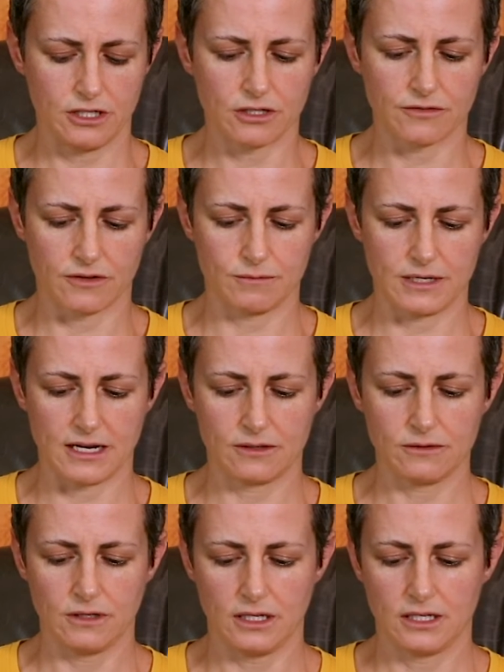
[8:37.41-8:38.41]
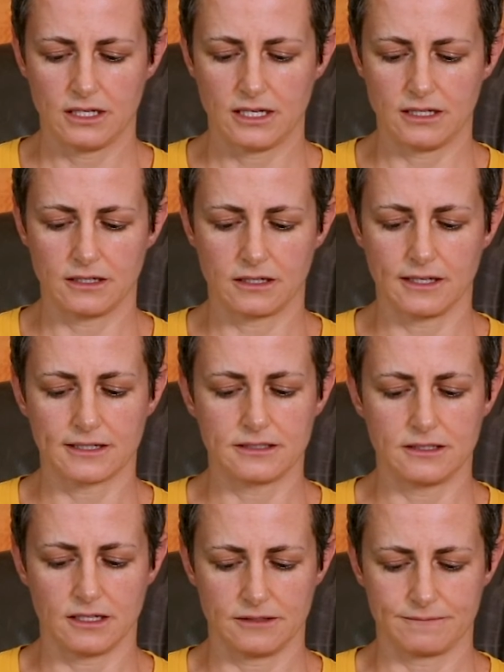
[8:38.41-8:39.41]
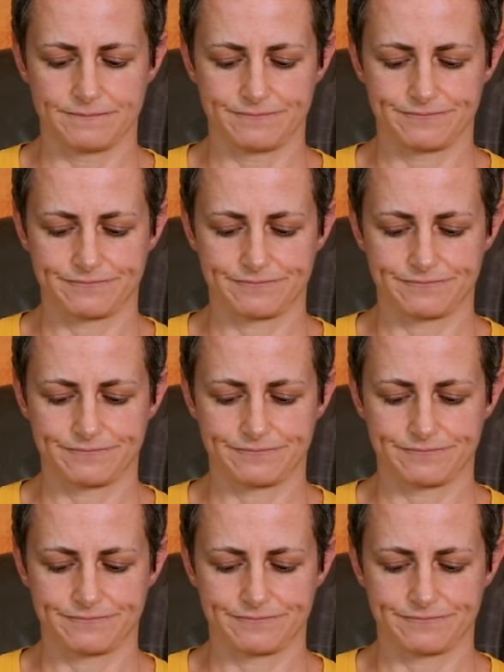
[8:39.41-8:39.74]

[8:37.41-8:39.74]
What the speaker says: year from now and click done.